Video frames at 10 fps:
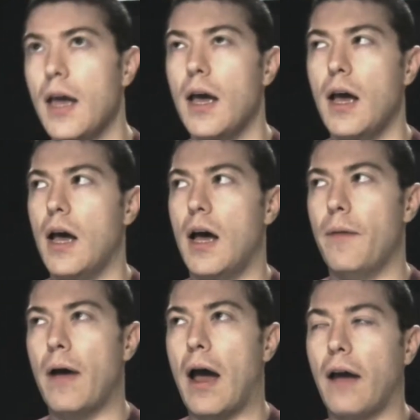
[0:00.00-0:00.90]

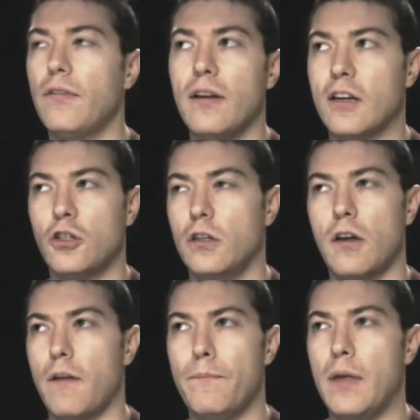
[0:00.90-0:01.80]
I think there should not
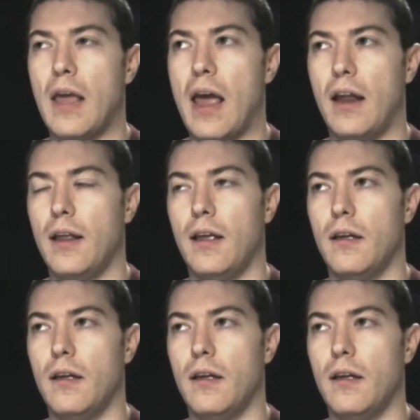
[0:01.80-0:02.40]
be any